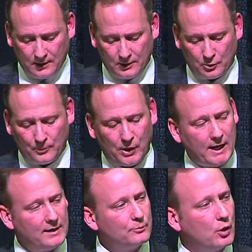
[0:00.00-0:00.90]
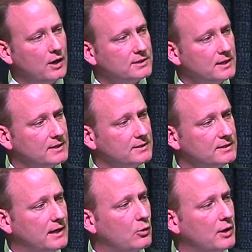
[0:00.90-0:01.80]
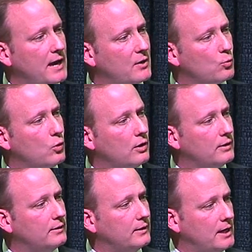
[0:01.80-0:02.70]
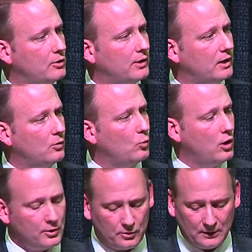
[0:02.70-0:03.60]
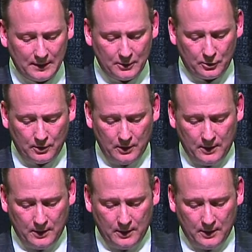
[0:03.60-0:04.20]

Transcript: Their planning processes, and they already had one hearing on water litter